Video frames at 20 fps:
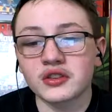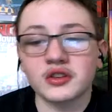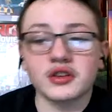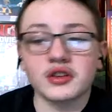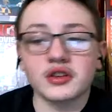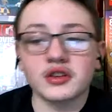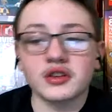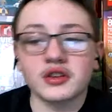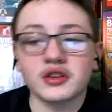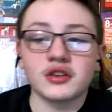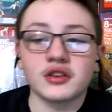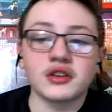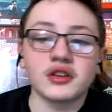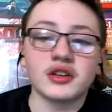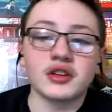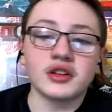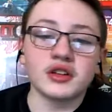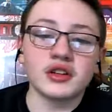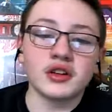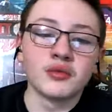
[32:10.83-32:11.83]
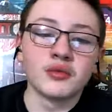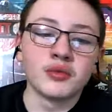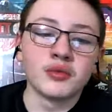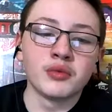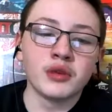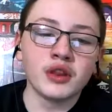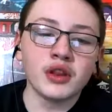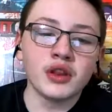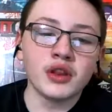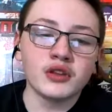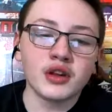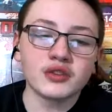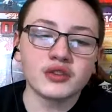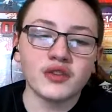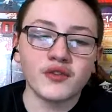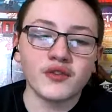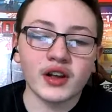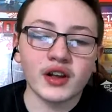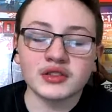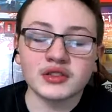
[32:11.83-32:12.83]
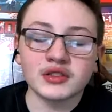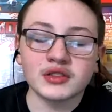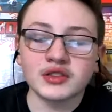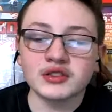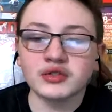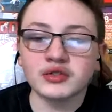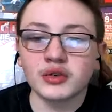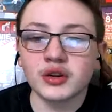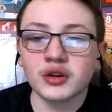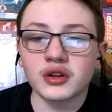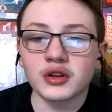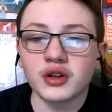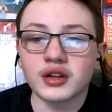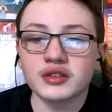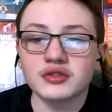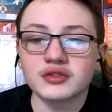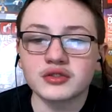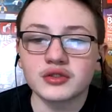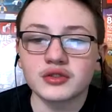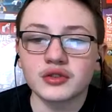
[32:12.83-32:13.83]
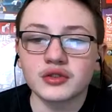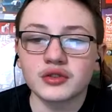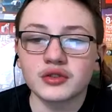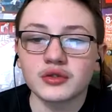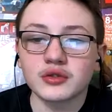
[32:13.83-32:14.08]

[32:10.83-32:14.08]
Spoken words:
it really does affect the storyline. So